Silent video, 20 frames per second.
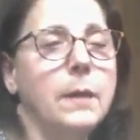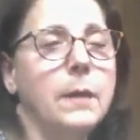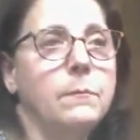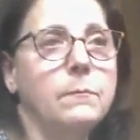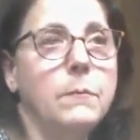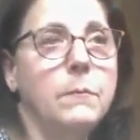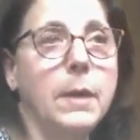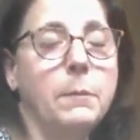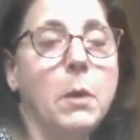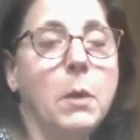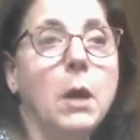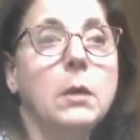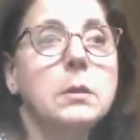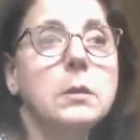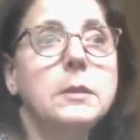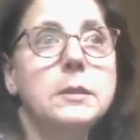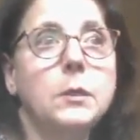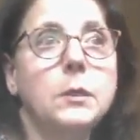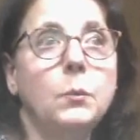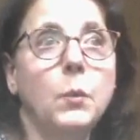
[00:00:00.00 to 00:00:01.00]
my
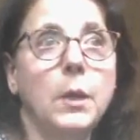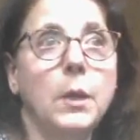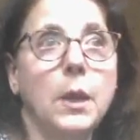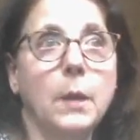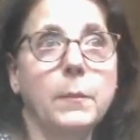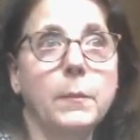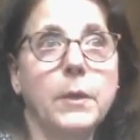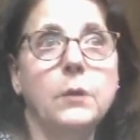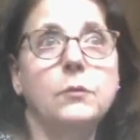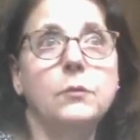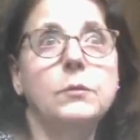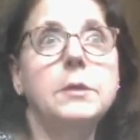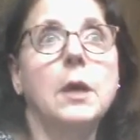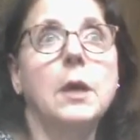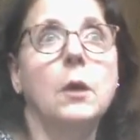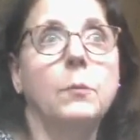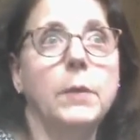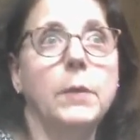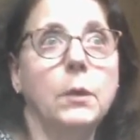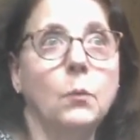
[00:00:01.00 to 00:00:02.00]
policy went up, can you
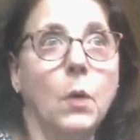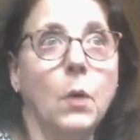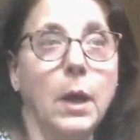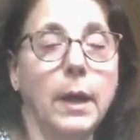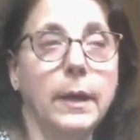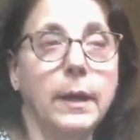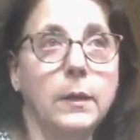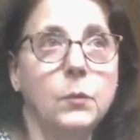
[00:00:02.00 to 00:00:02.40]
tell me why?